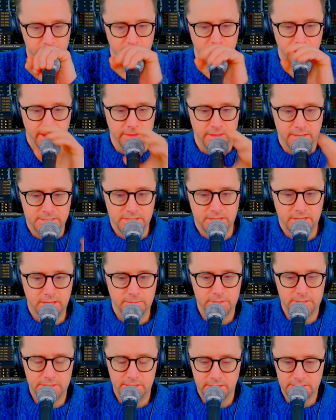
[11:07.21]
like to keep
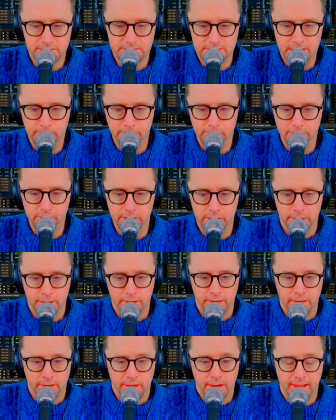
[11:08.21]
the things separate,
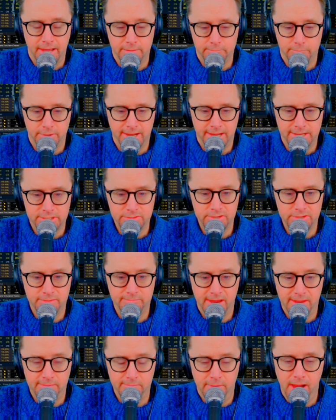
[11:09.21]
but I do in
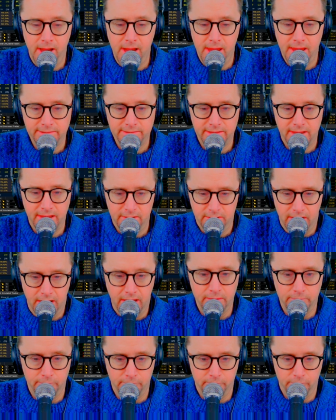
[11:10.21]
my mind.
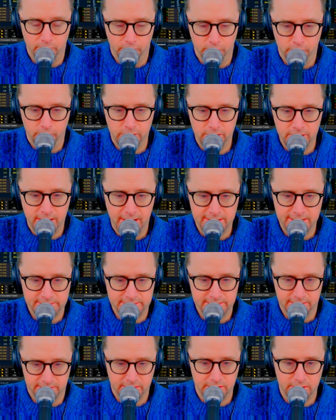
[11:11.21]
I realize
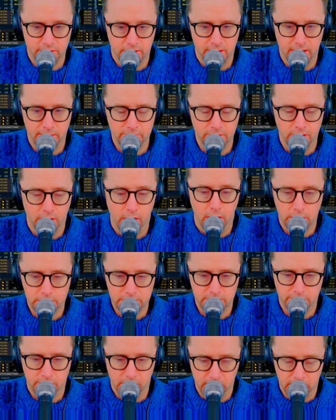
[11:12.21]
that I'm long
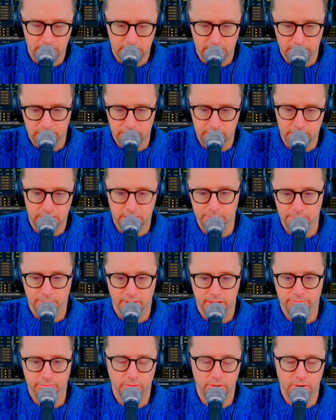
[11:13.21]
the market in my
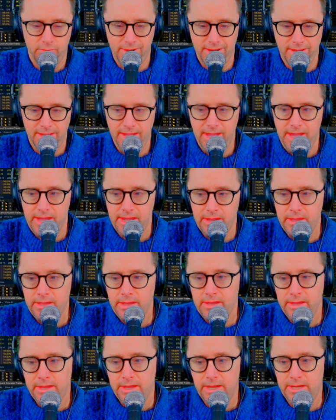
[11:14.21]
401k,
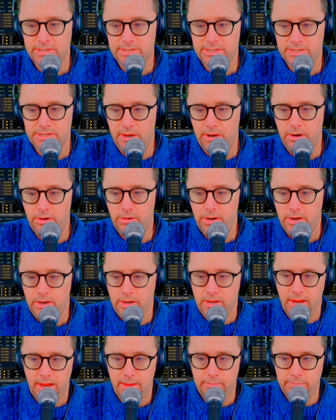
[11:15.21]
and so
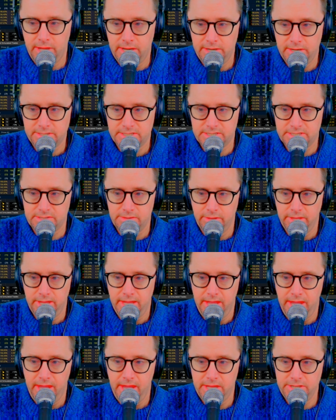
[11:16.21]
I'm not necessarily
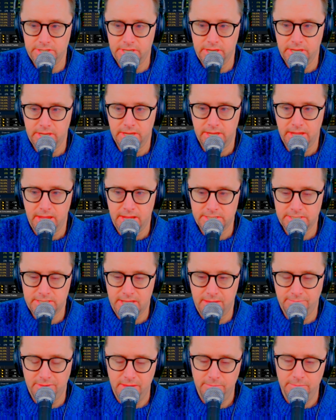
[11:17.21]
hedging against
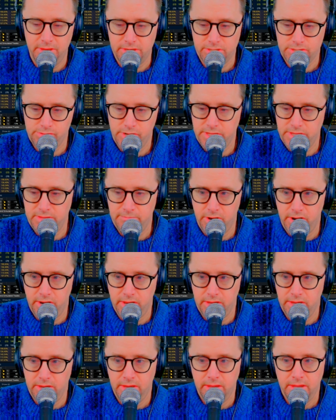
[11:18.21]
that by being short the
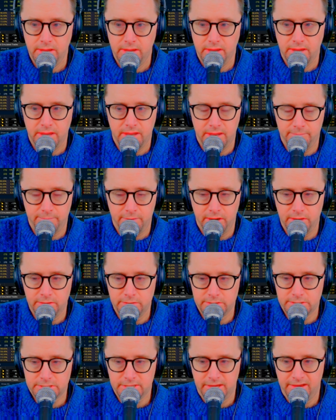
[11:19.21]
market in my
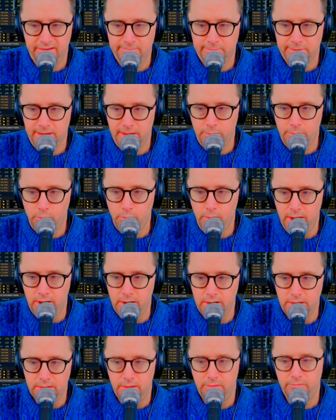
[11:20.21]
other stuff. But I'm aware,
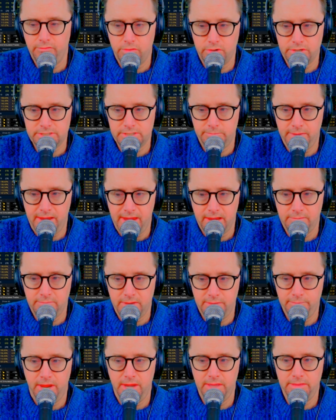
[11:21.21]
and of course, in the back of my
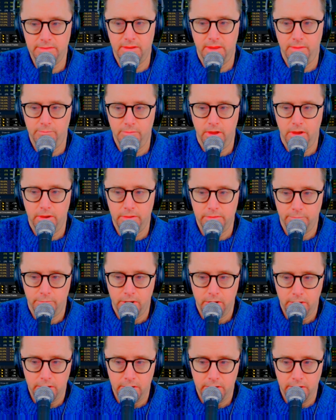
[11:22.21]
mind, that I'm long the
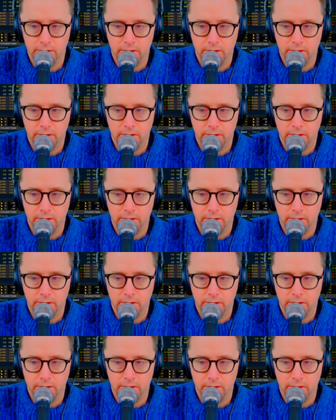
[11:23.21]
market.